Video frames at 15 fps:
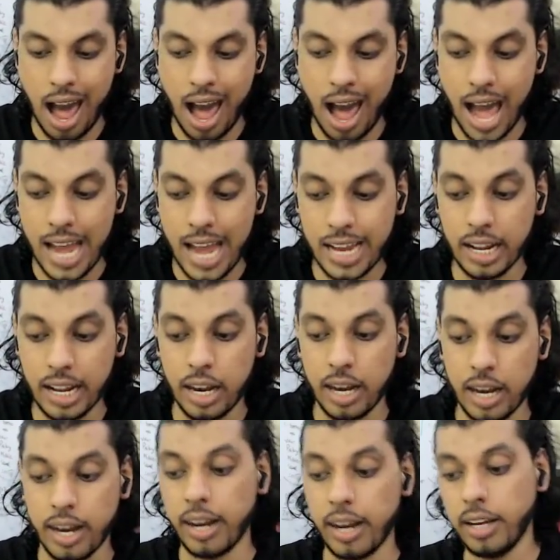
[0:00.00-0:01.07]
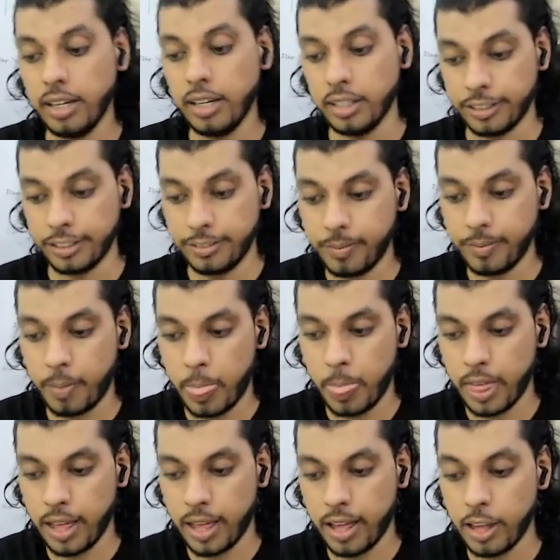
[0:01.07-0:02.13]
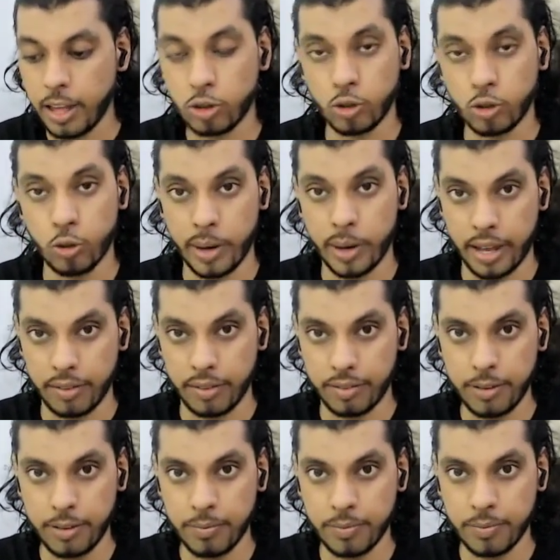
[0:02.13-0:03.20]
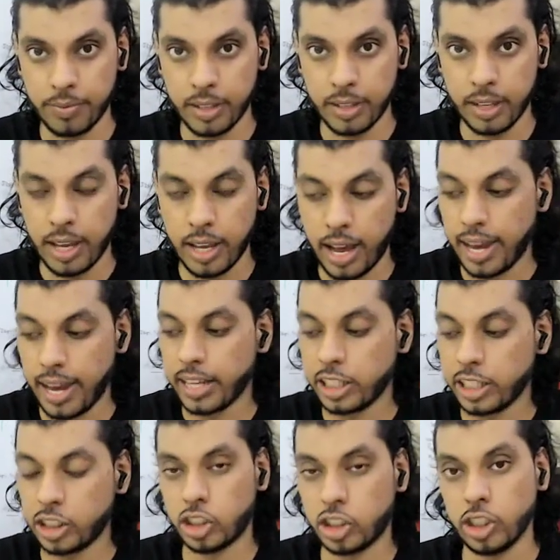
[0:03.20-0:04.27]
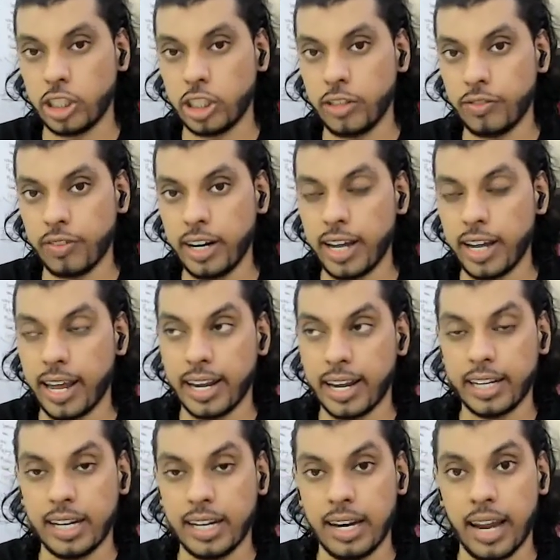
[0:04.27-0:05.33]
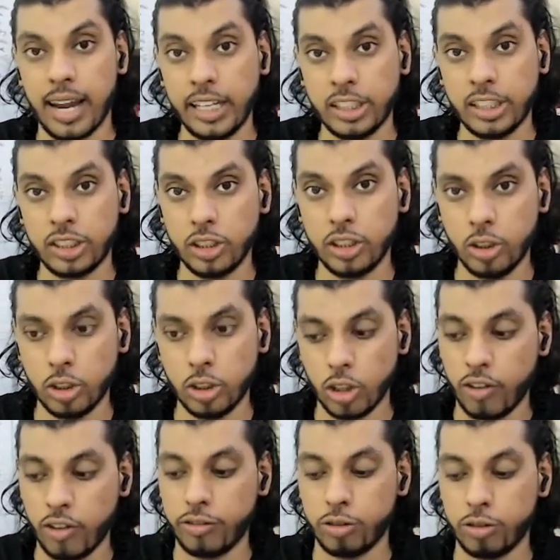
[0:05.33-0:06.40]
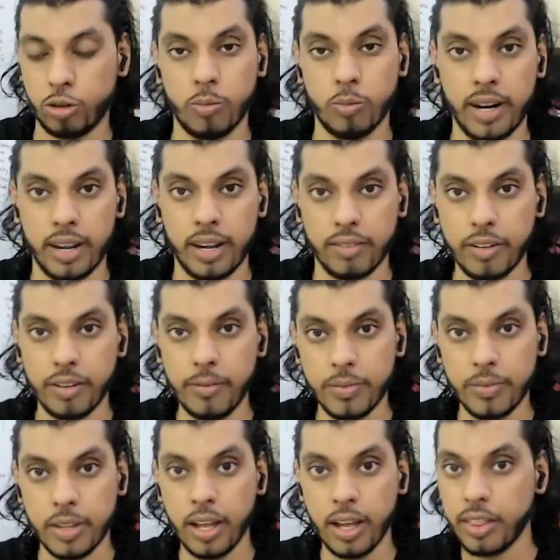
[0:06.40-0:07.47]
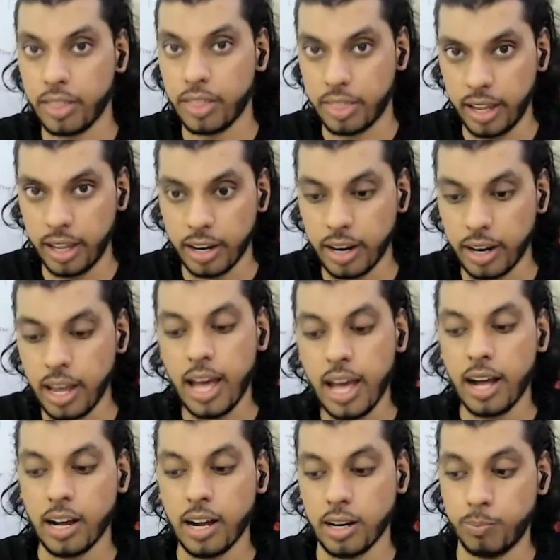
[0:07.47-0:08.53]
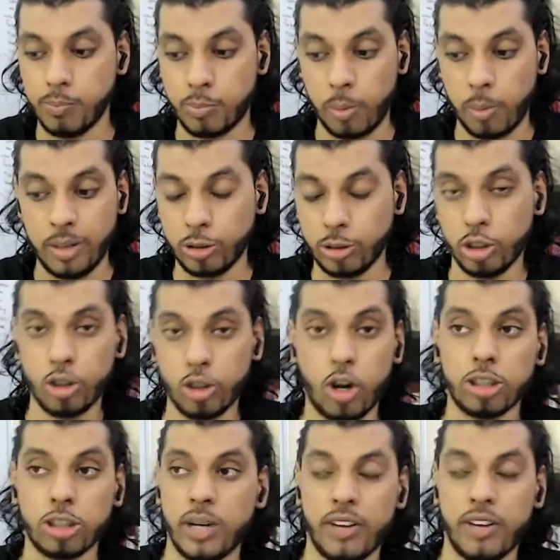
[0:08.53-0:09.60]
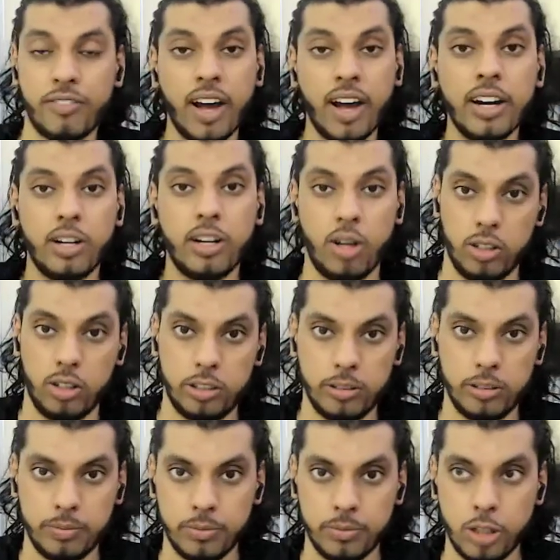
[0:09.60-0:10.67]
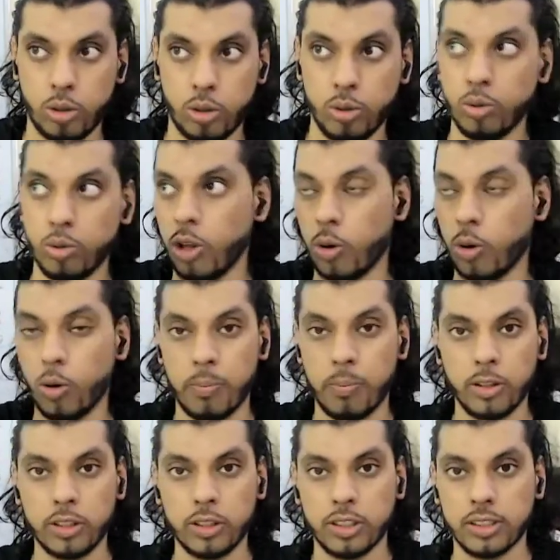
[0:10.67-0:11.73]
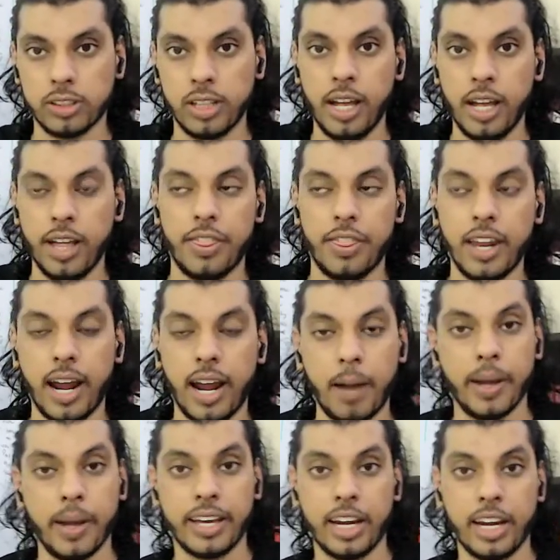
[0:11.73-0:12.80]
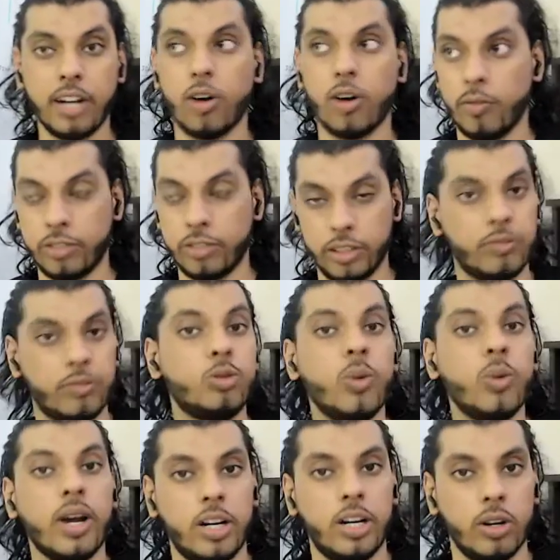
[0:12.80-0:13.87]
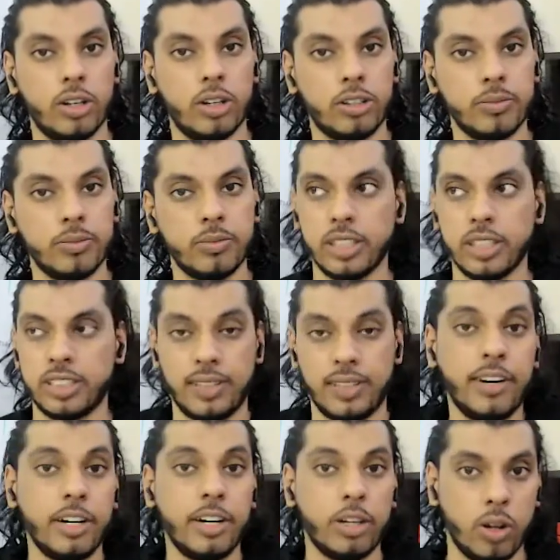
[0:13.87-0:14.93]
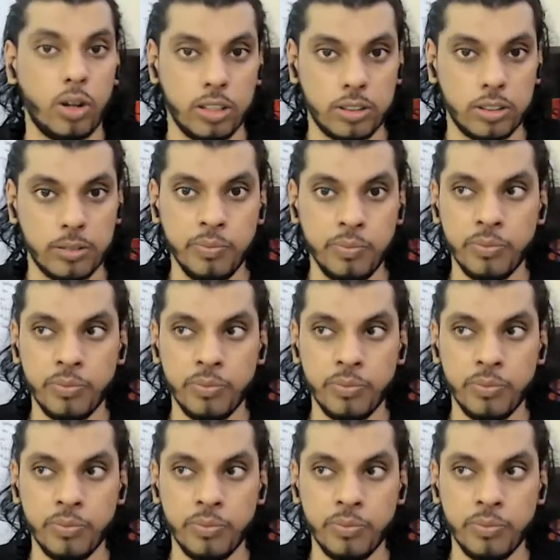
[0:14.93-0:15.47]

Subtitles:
I learn scuba diving and I get certified and I get a license of scuba diving? Then probably it's going to cost me like $500 to do the whole process. Then I buy a kit of say $200. That's $700.